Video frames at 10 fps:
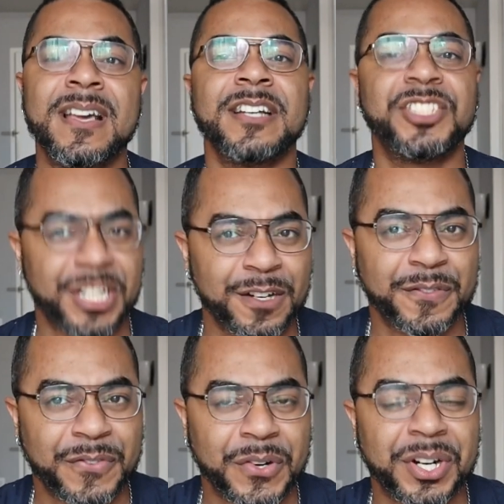
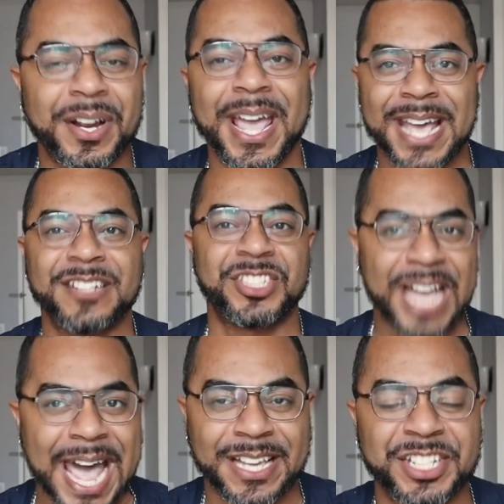Jennifer and
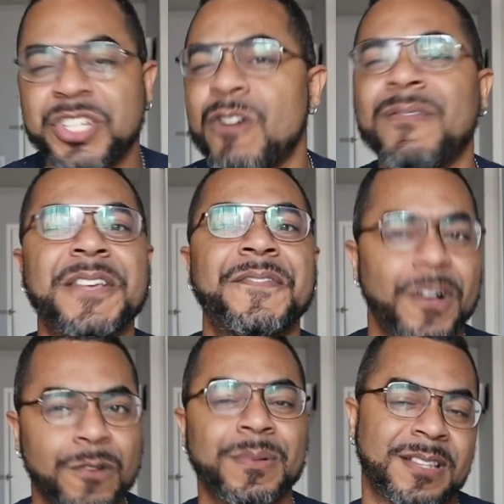Jackie. She don't really fuck
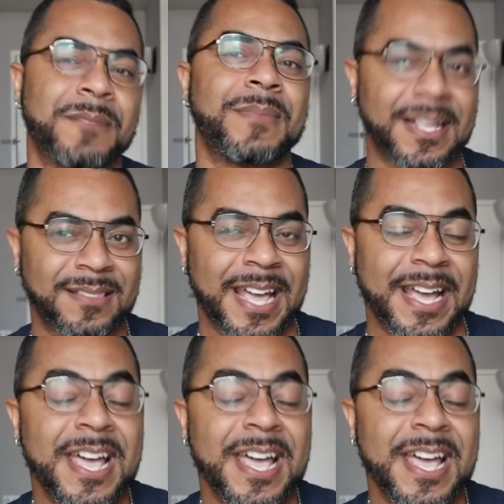with them like that.